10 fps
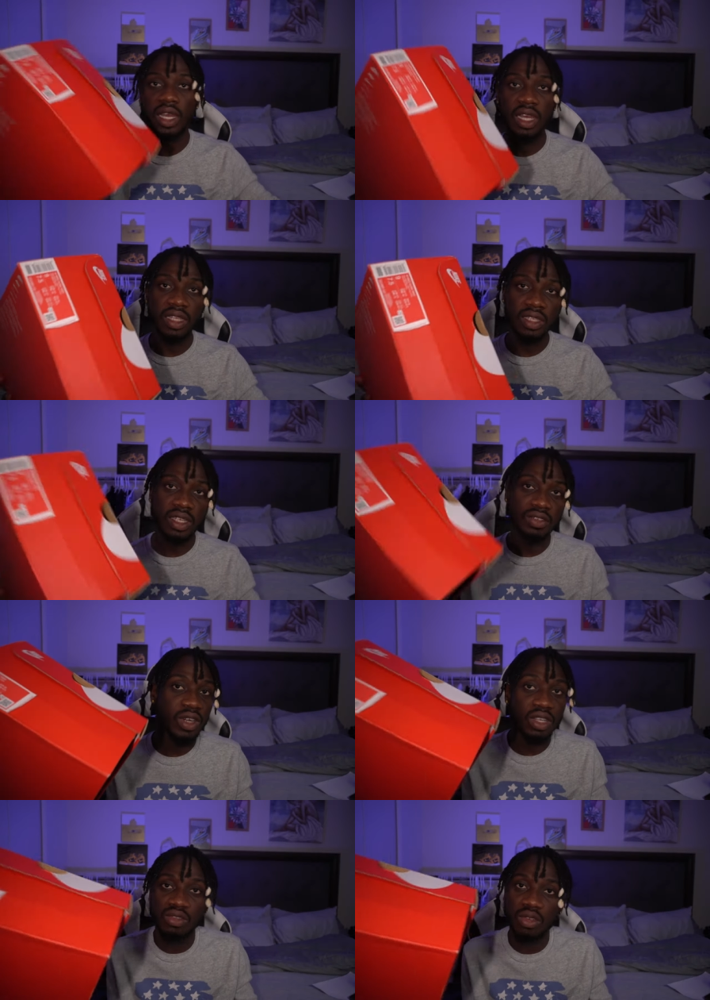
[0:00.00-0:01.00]
And the
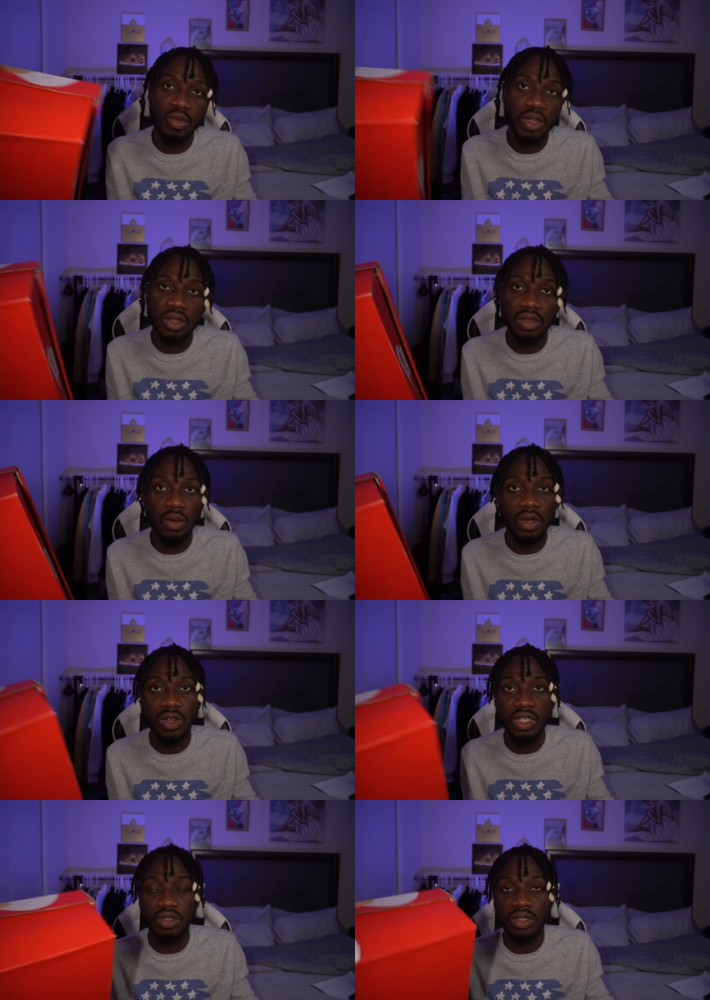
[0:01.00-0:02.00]
retro, we all know what
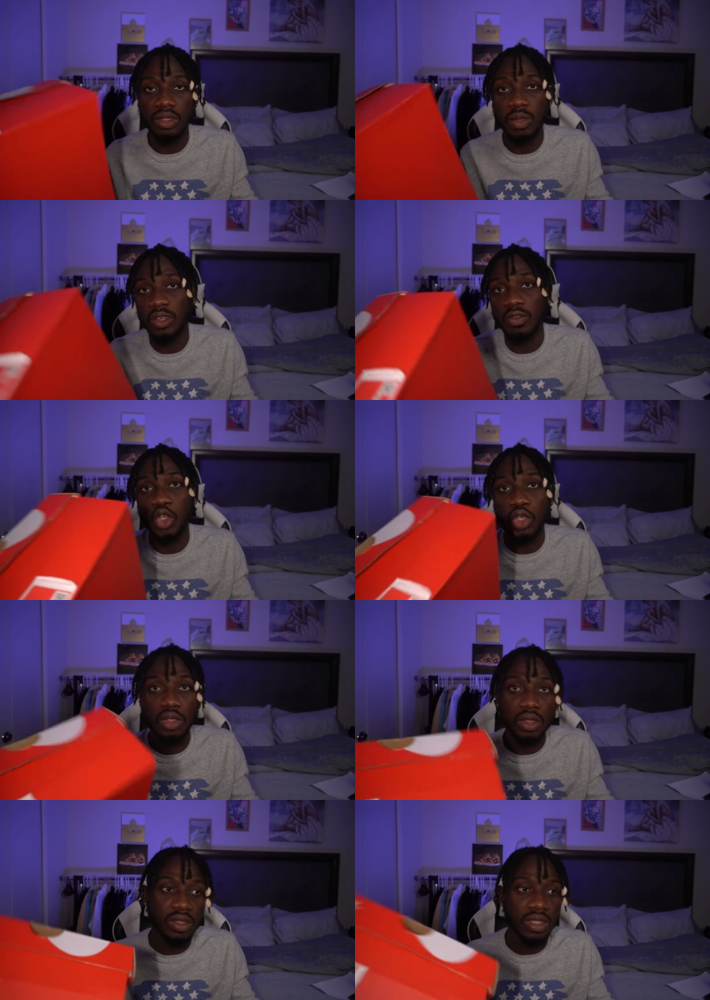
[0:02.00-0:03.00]
retro is, but if you don't
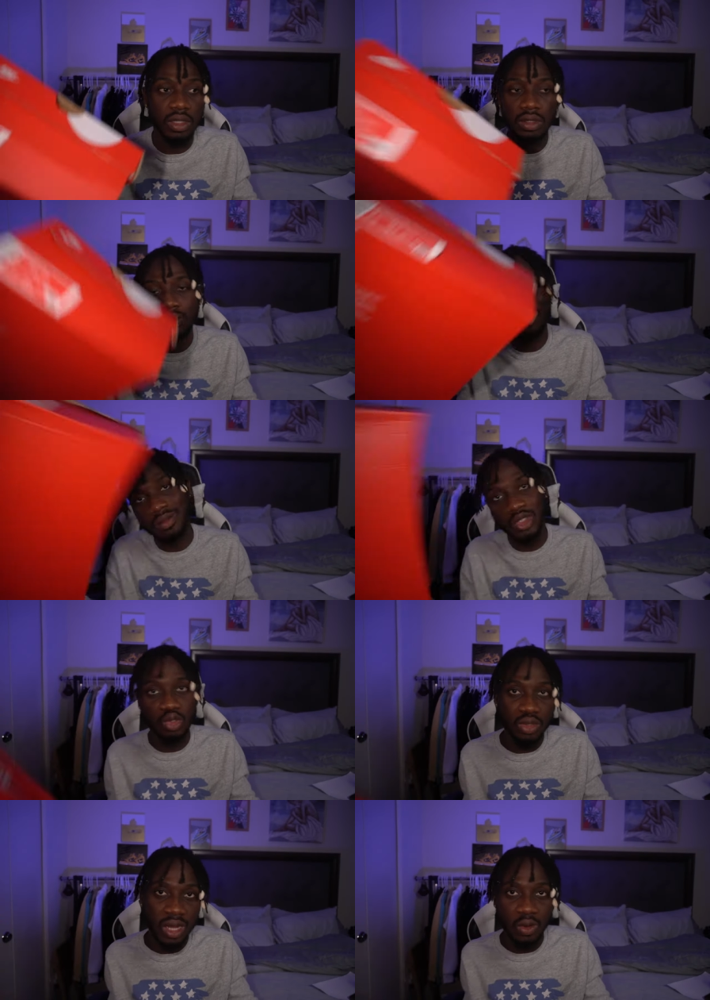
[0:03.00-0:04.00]
know, it's a shoe that